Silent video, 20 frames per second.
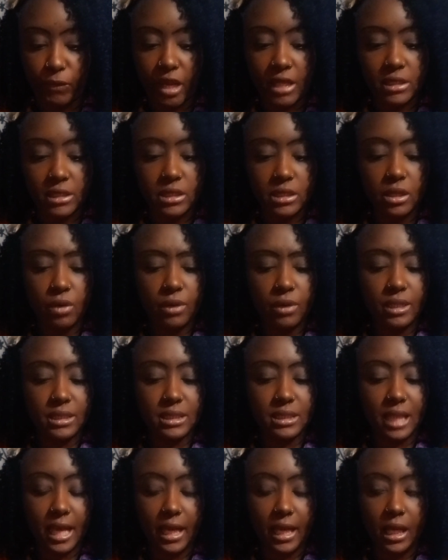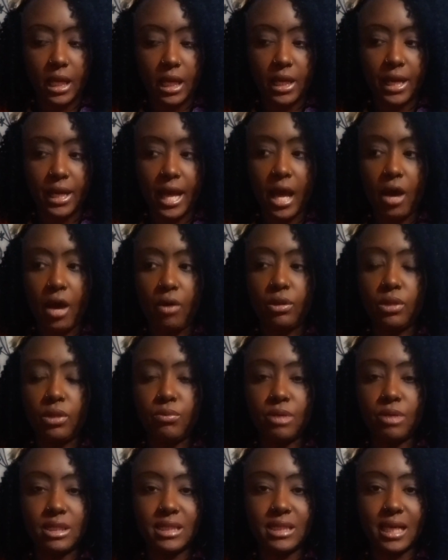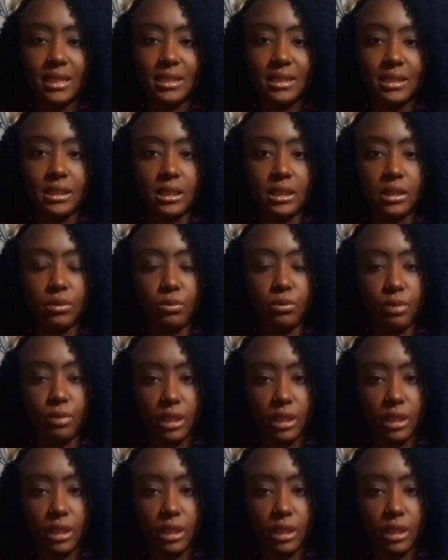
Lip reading: And so it's like, not only was I dealing